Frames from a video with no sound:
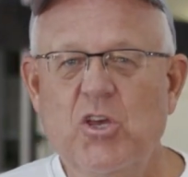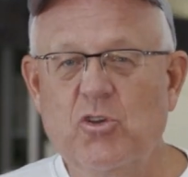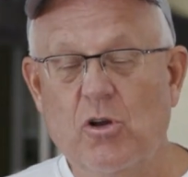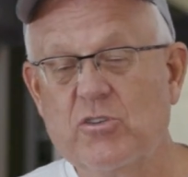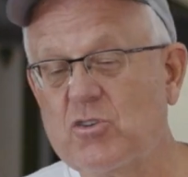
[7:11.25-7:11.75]

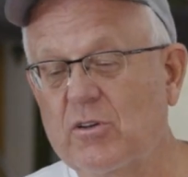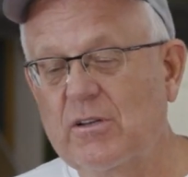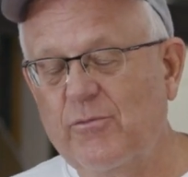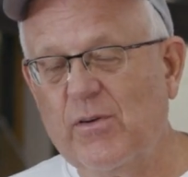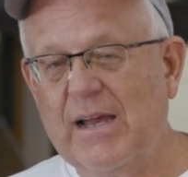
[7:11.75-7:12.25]
You're also
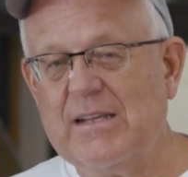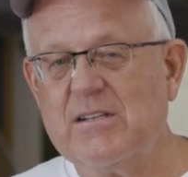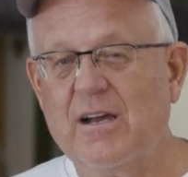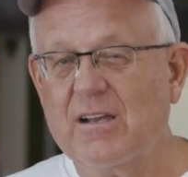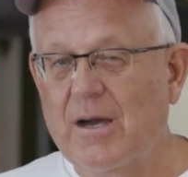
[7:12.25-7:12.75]
gonna
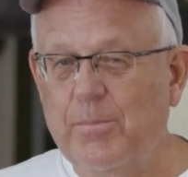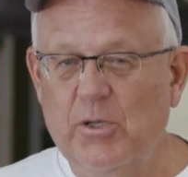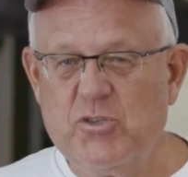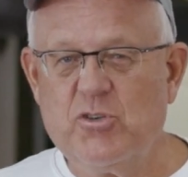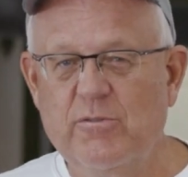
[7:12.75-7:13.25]
find a
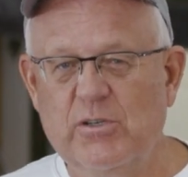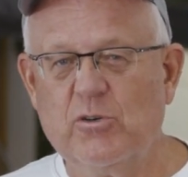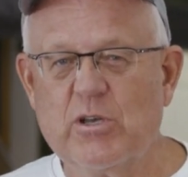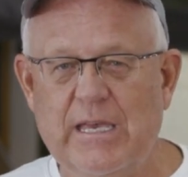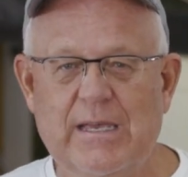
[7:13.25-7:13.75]
couple of
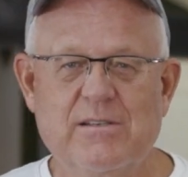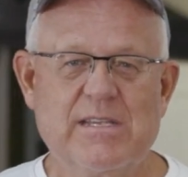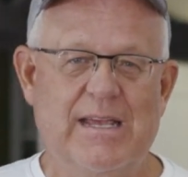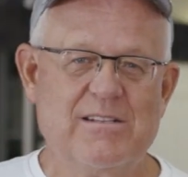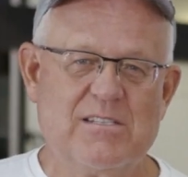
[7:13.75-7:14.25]
juvenile kings
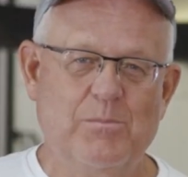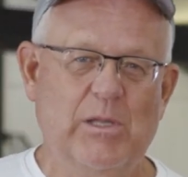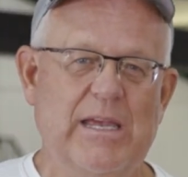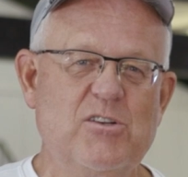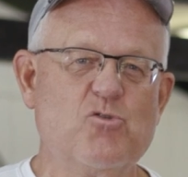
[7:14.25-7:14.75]
and some
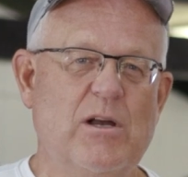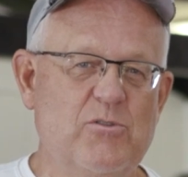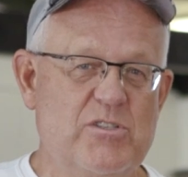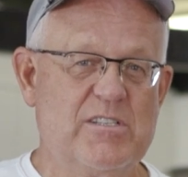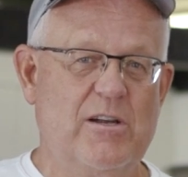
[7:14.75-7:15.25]
lake
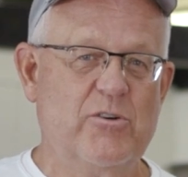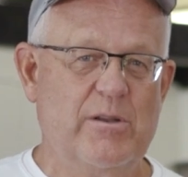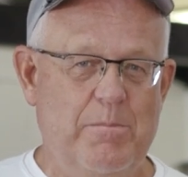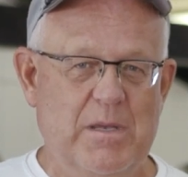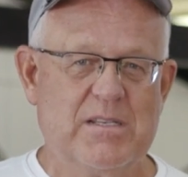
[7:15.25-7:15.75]
trout starting
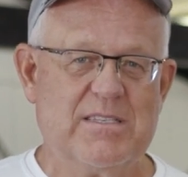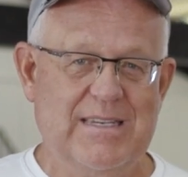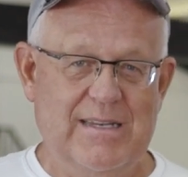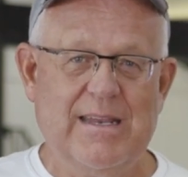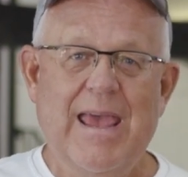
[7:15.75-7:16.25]
to mix
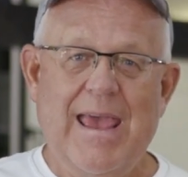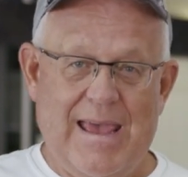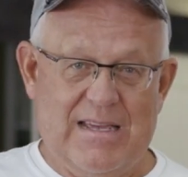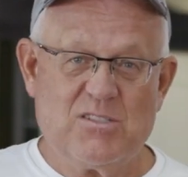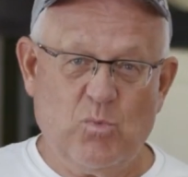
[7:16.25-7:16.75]
in
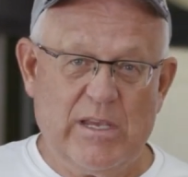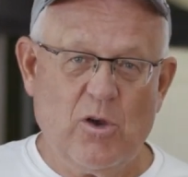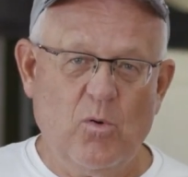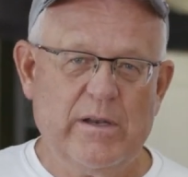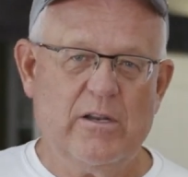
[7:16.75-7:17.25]
as we
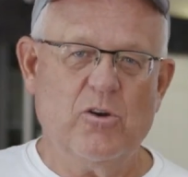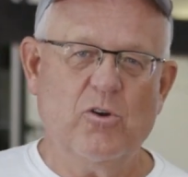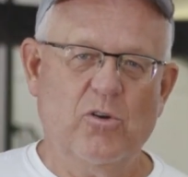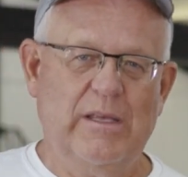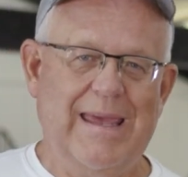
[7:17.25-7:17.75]
go into
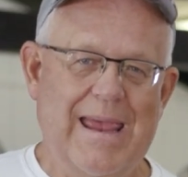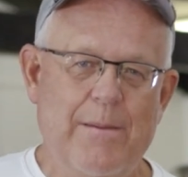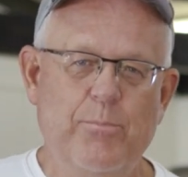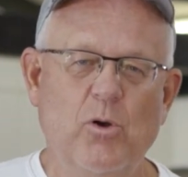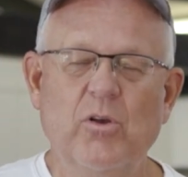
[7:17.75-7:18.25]
early
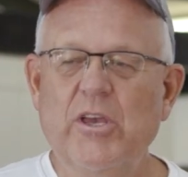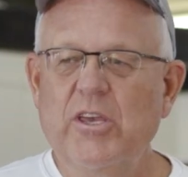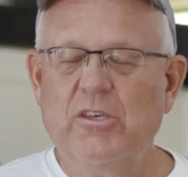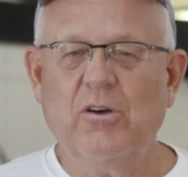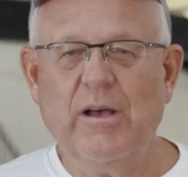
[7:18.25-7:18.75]
April.
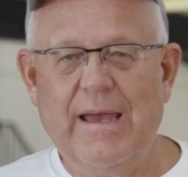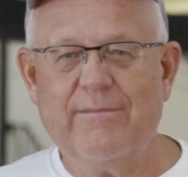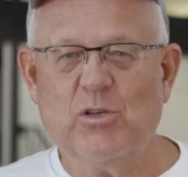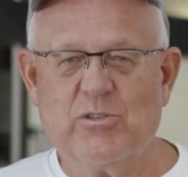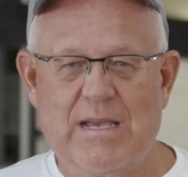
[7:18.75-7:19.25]
You'll
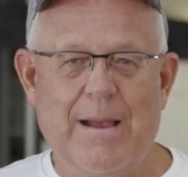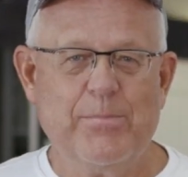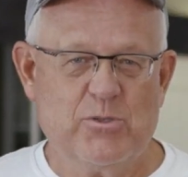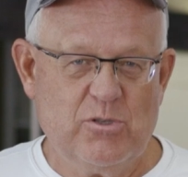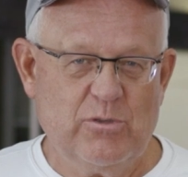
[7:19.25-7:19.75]
have those
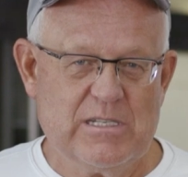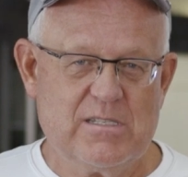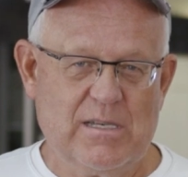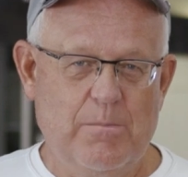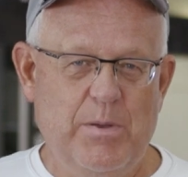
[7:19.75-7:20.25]

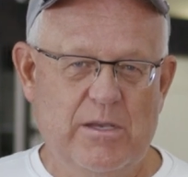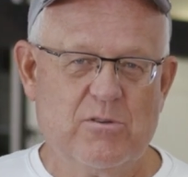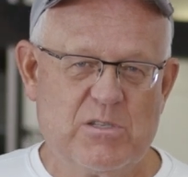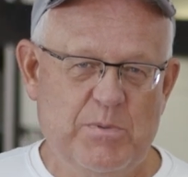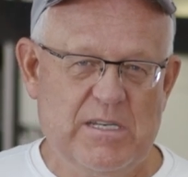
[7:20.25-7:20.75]
opportunistic
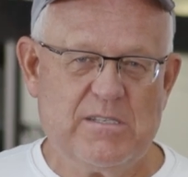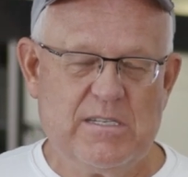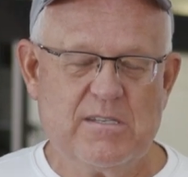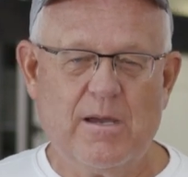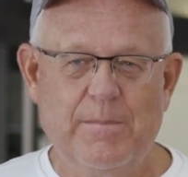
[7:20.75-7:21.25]
bigger
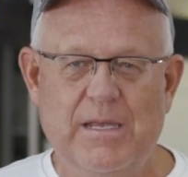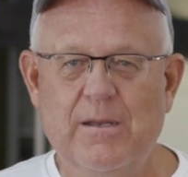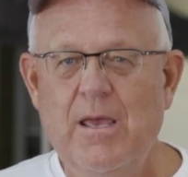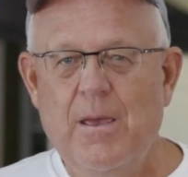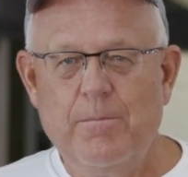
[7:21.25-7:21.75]
species come
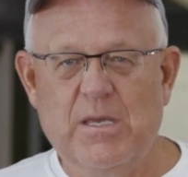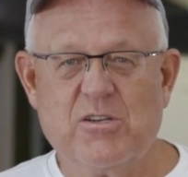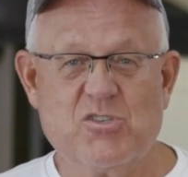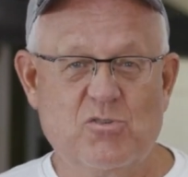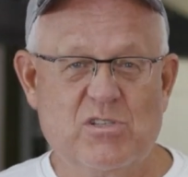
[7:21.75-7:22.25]
in
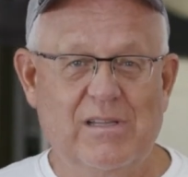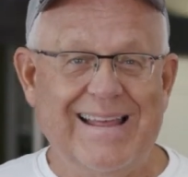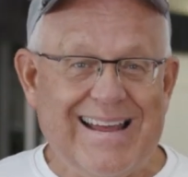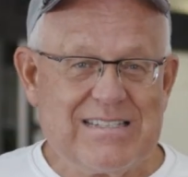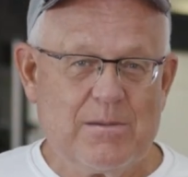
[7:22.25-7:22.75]
because there's
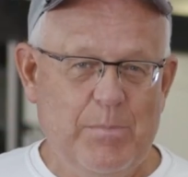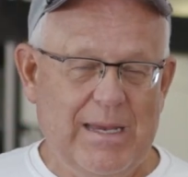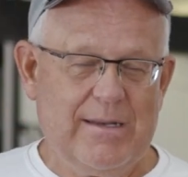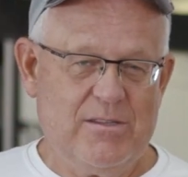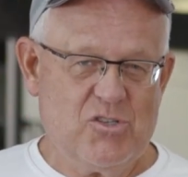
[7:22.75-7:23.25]
lots of
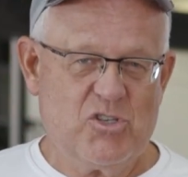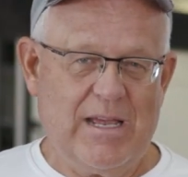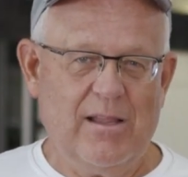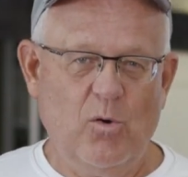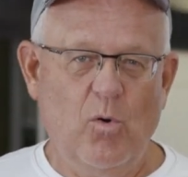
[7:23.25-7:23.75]
bait in the
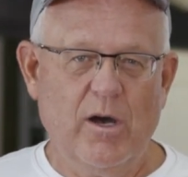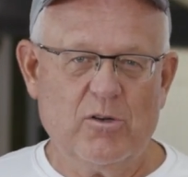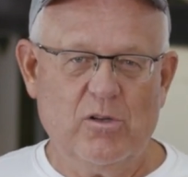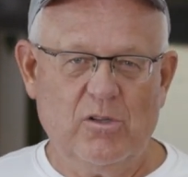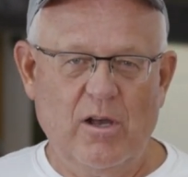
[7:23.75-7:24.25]
shallow
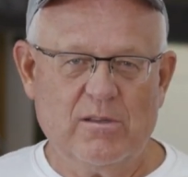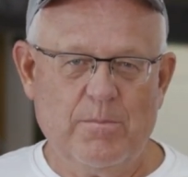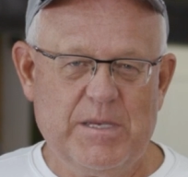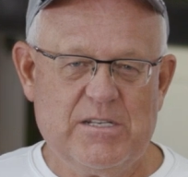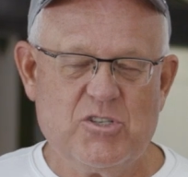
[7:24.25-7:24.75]
water along
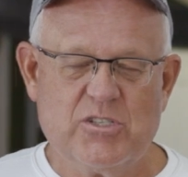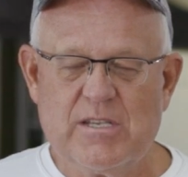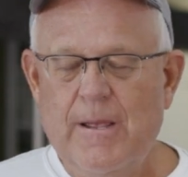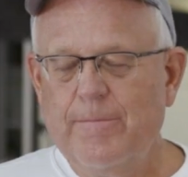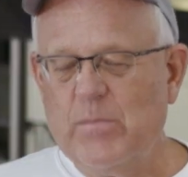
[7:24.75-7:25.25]
the
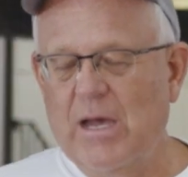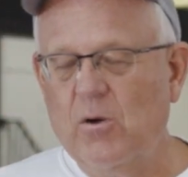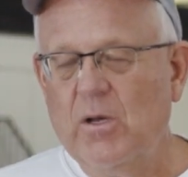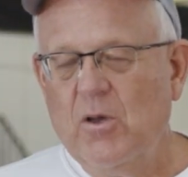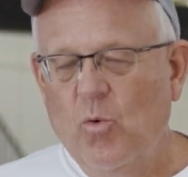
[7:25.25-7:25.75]
beaches.
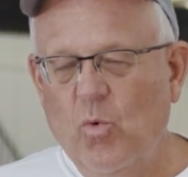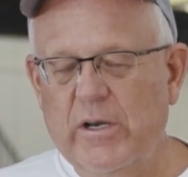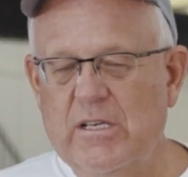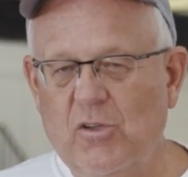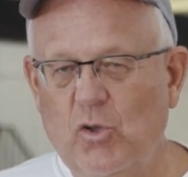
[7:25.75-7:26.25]
Now,
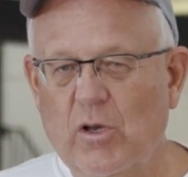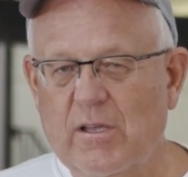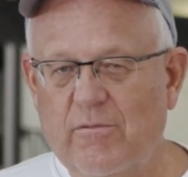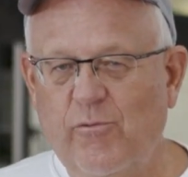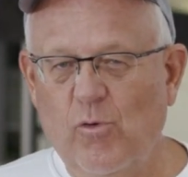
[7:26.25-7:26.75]
what are you
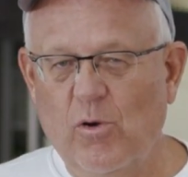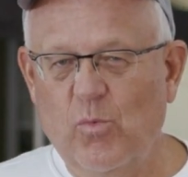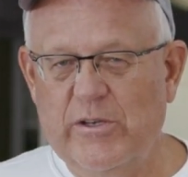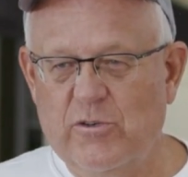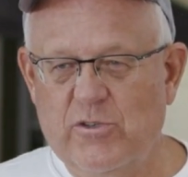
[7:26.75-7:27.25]
looking for
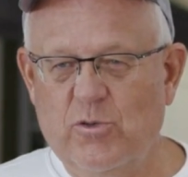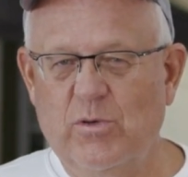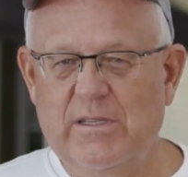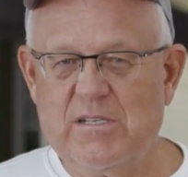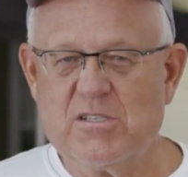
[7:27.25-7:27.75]
when you're
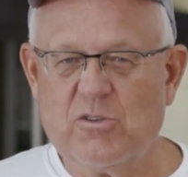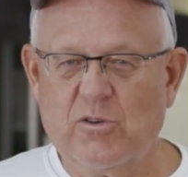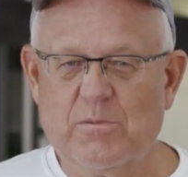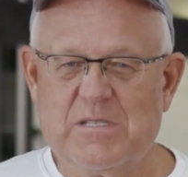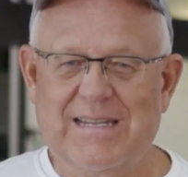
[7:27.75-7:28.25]
doing this
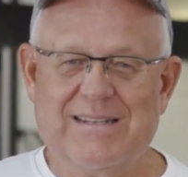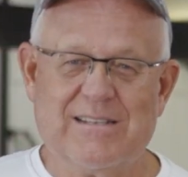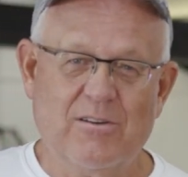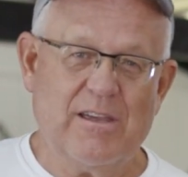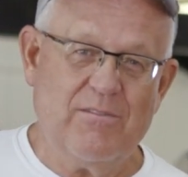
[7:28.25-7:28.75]

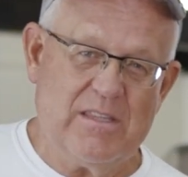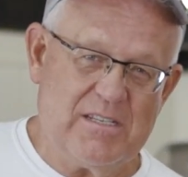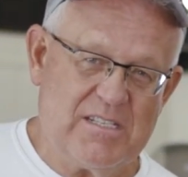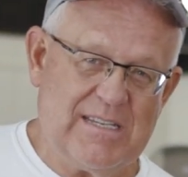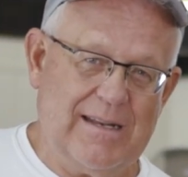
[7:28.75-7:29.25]
circumstance? I'll give you
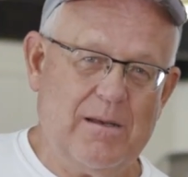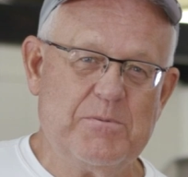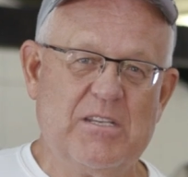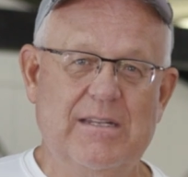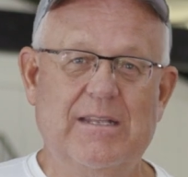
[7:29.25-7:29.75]
the
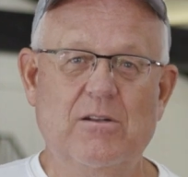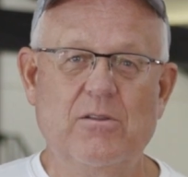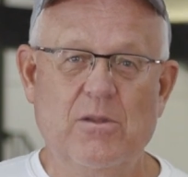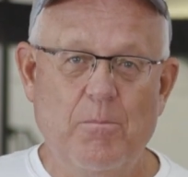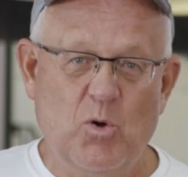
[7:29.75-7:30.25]
setups and then
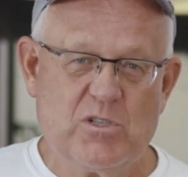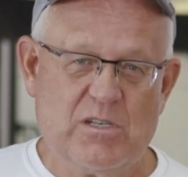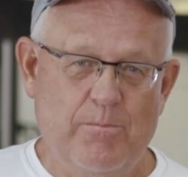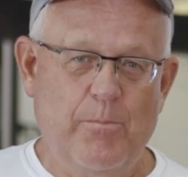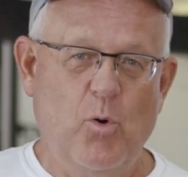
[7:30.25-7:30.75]
the
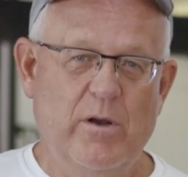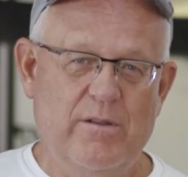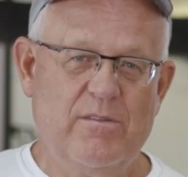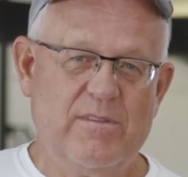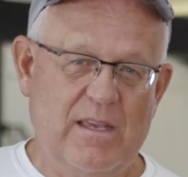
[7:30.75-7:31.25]
most
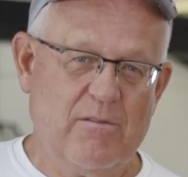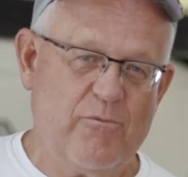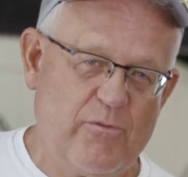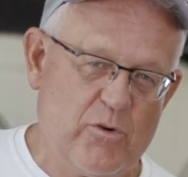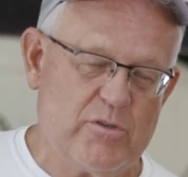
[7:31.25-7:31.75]
important thing
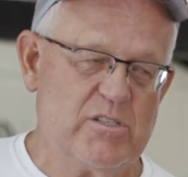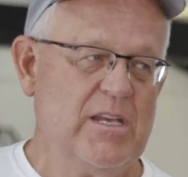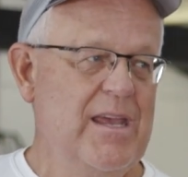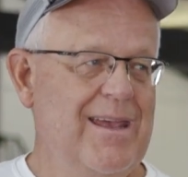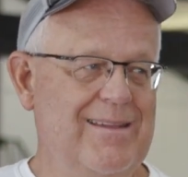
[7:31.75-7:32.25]

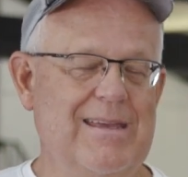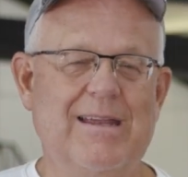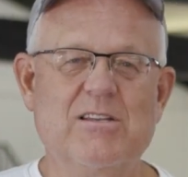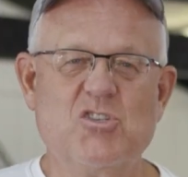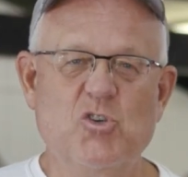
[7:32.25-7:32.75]
first, and
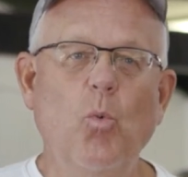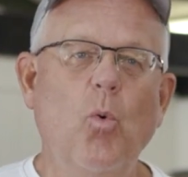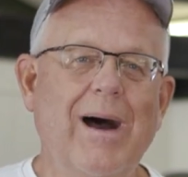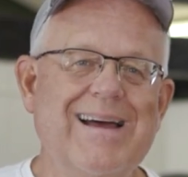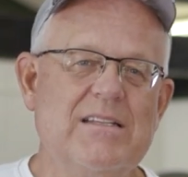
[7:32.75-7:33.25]
that is you
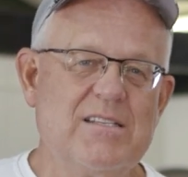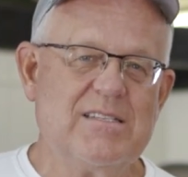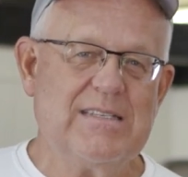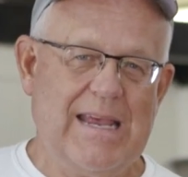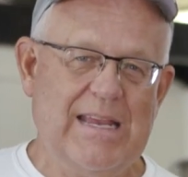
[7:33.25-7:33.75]
want
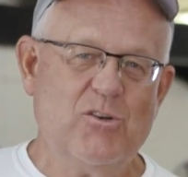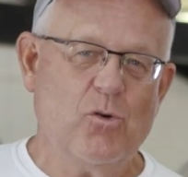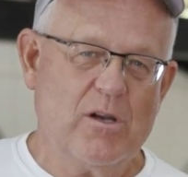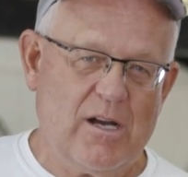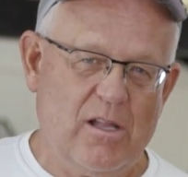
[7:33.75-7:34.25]
stained
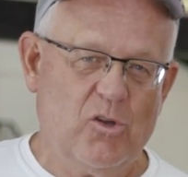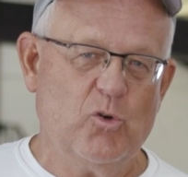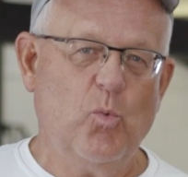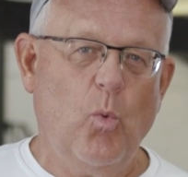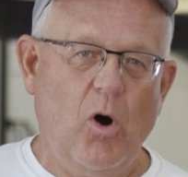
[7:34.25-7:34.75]
or
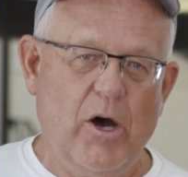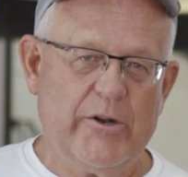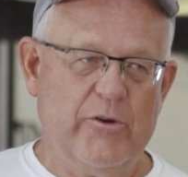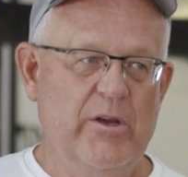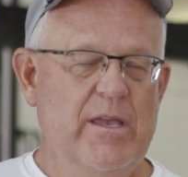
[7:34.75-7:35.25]
colored
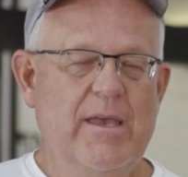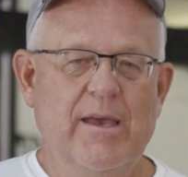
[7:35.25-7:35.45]
water.